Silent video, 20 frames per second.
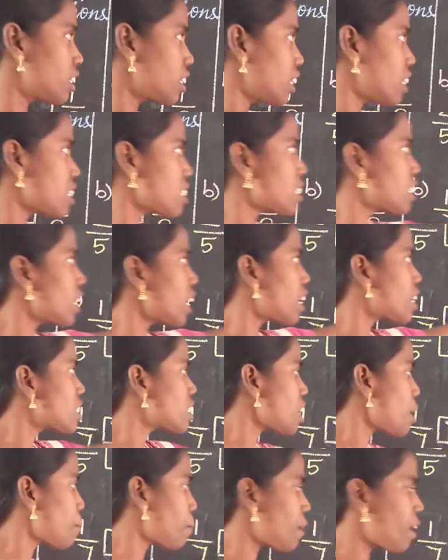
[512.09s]
That is the
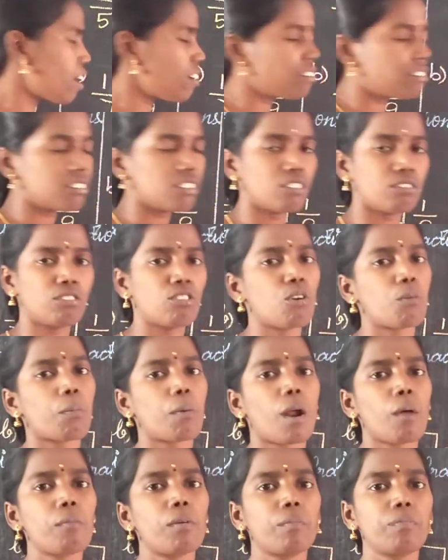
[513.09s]
example of 4
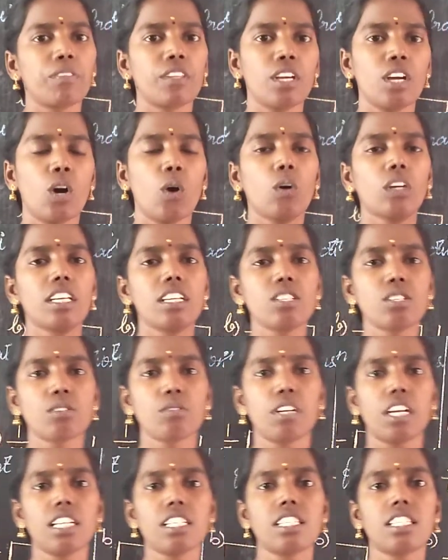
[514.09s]
problem. Okay
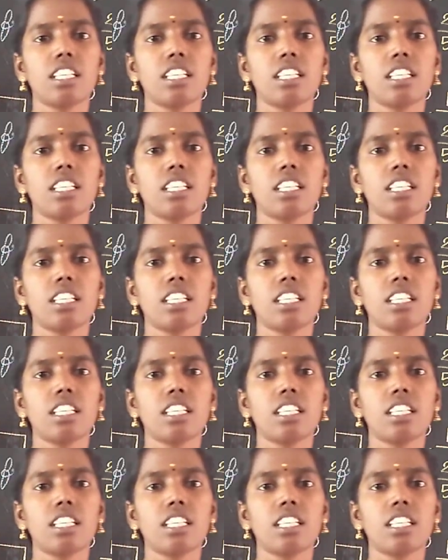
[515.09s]
students.